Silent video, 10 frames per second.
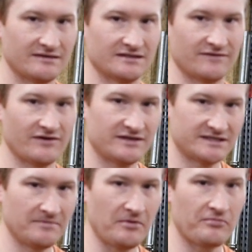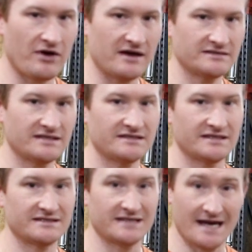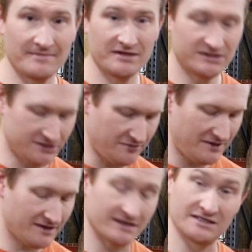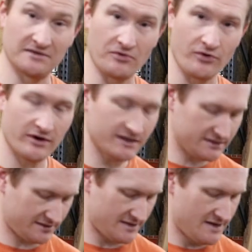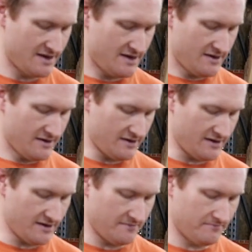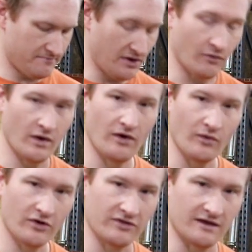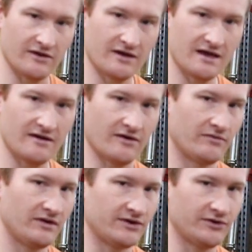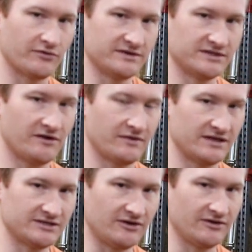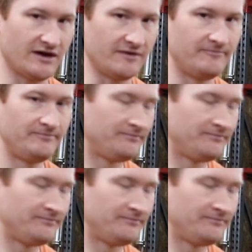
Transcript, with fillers: It's a very simple process. It is time consuming, it is laborious, um, but well worth it. You get a really cool result when it's all done.